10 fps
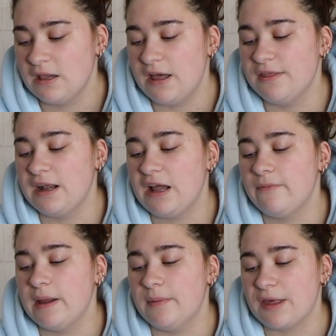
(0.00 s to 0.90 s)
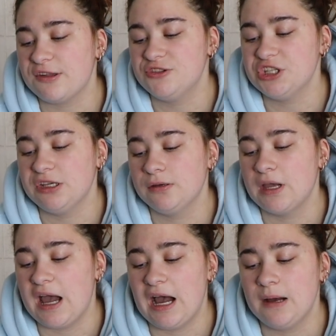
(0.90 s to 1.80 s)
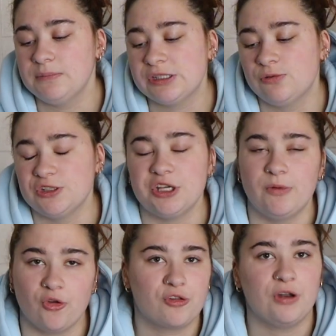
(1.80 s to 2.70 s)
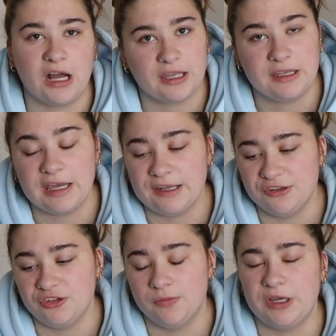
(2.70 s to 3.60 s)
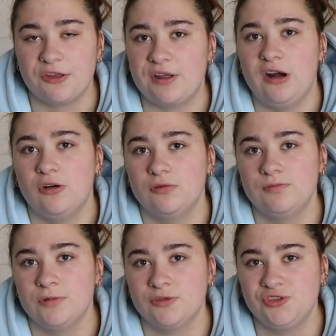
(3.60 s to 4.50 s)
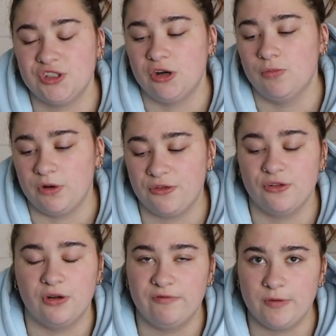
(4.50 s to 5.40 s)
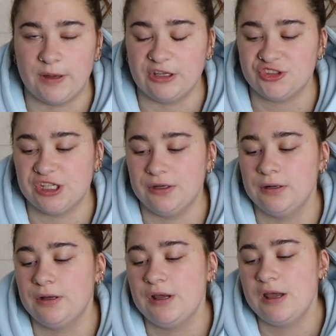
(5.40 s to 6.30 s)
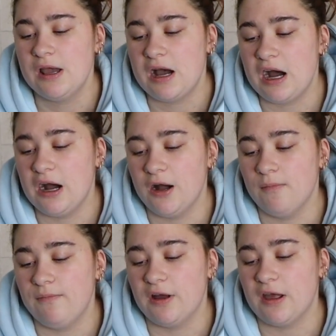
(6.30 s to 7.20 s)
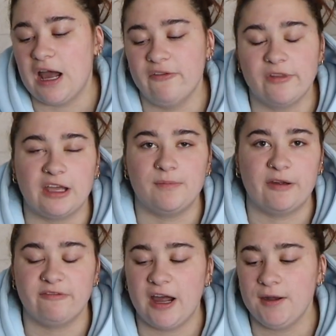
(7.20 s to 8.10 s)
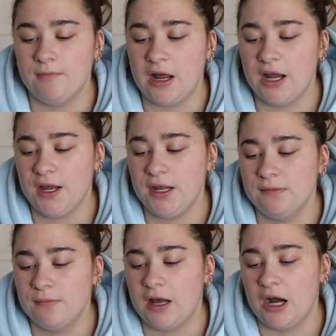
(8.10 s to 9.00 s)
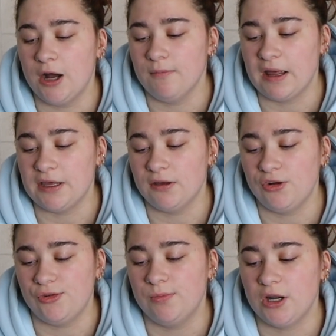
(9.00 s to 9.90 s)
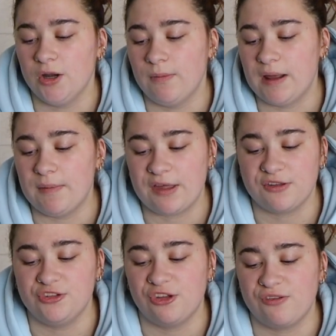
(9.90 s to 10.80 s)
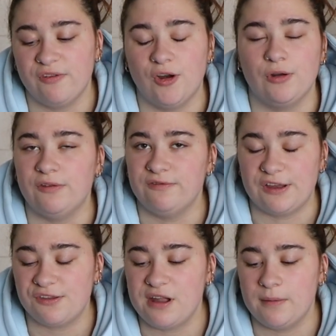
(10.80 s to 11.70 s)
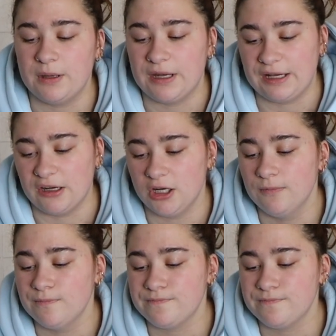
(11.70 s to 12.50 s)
And then I have my messaging apps, which I'm also not going to get into because I'll show personal information. But I have like my Find My, my Uber, my Messages, phone, and FaceTime in here.